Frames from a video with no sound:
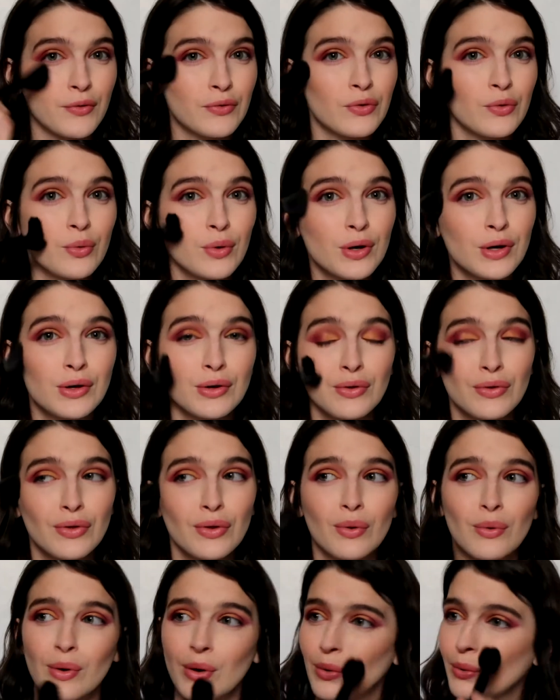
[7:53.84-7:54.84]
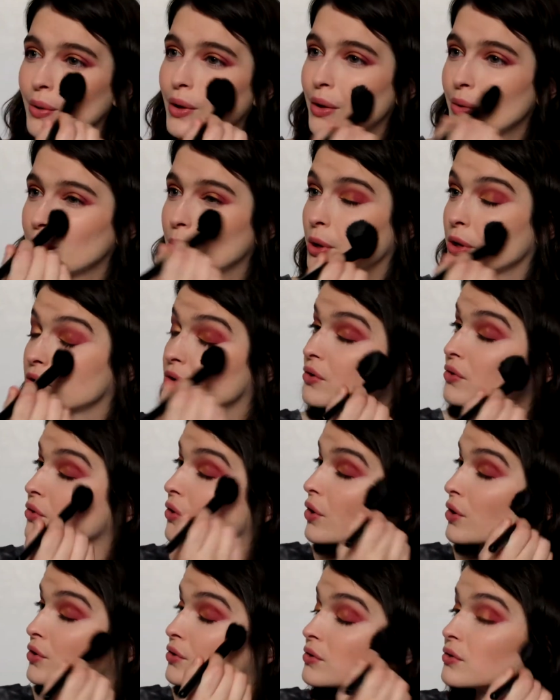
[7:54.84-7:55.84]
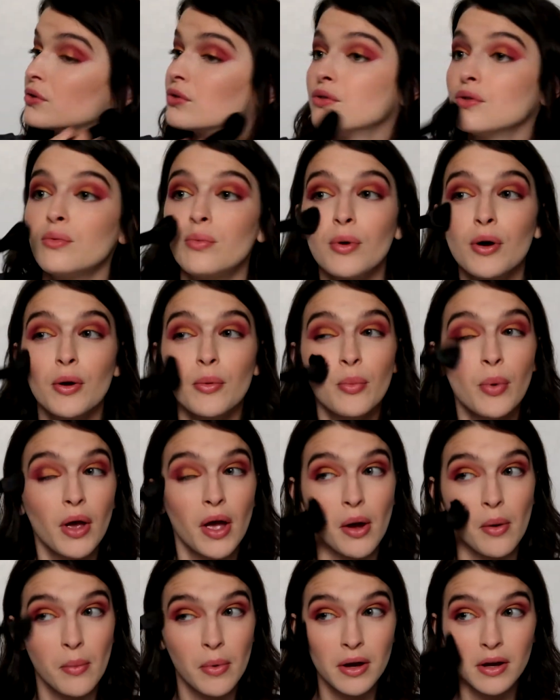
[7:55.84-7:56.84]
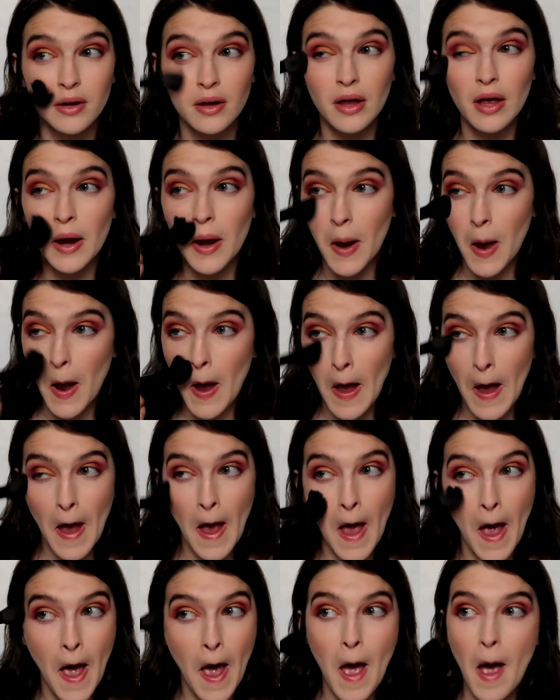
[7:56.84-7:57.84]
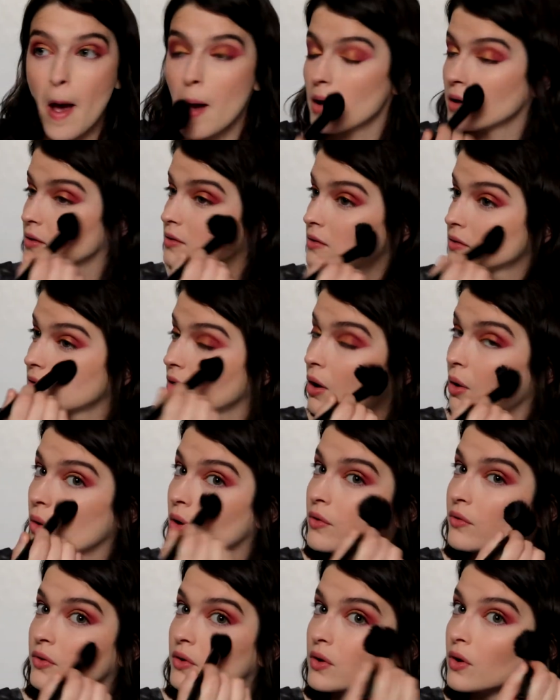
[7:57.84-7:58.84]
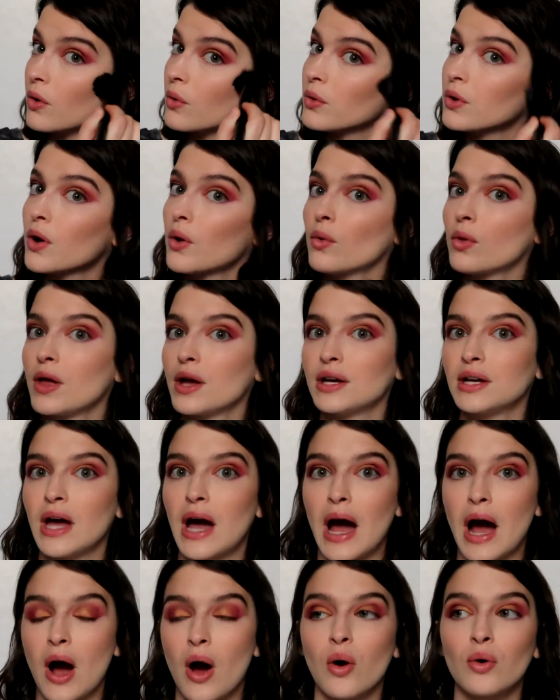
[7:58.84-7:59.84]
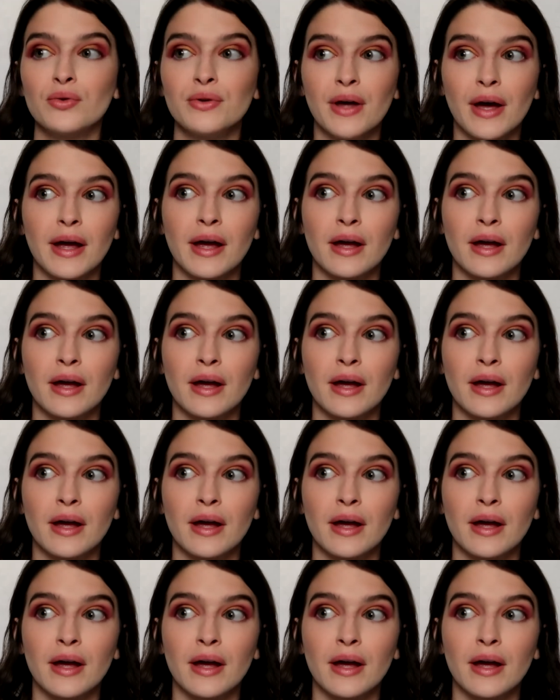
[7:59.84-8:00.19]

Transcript: Everyone knows that Wet n Wild blushes are super pigmented, so if you don't know like how to